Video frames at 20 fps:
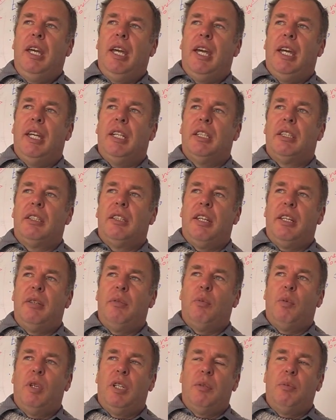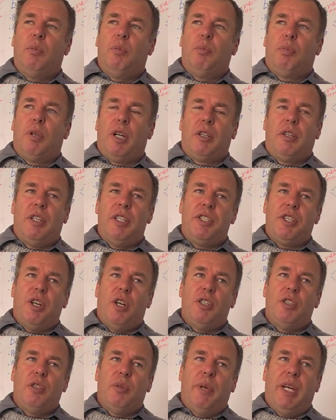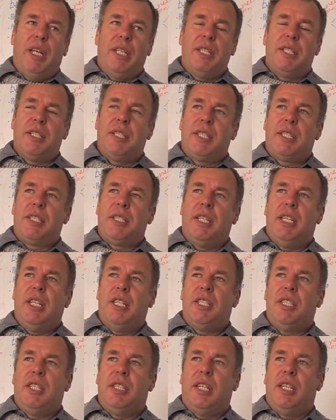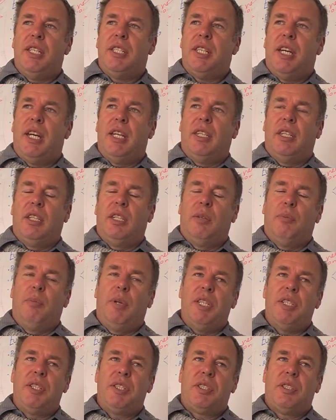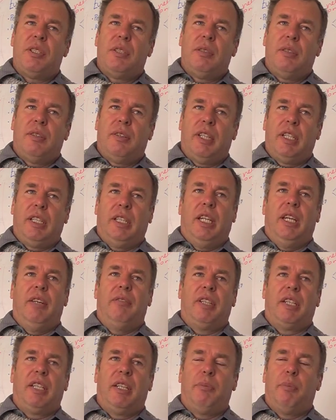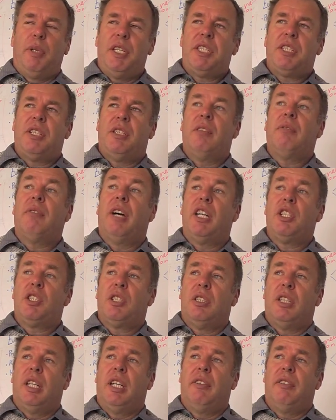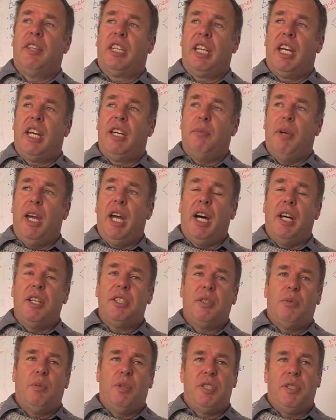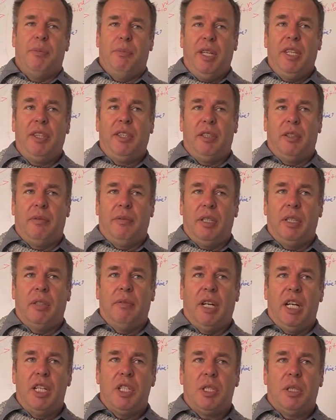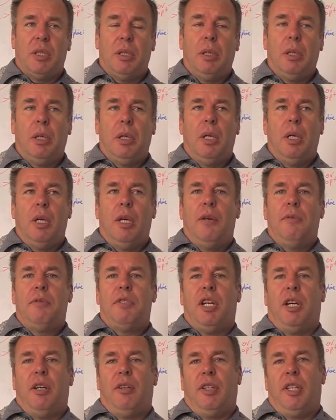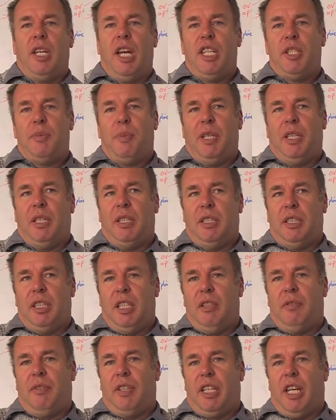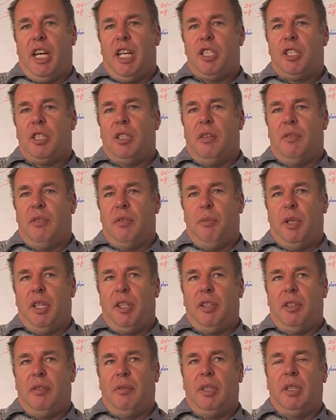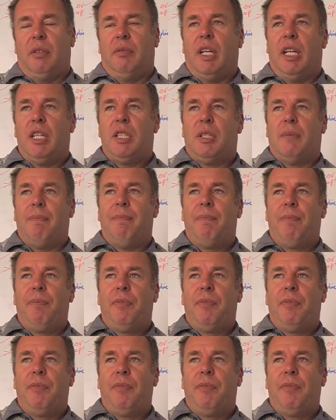And then we progressed on to about the 60s, and they say that the best thing that ever, best innovation that ever came out was the method of innovation. So there has been an identification of a method of innovation.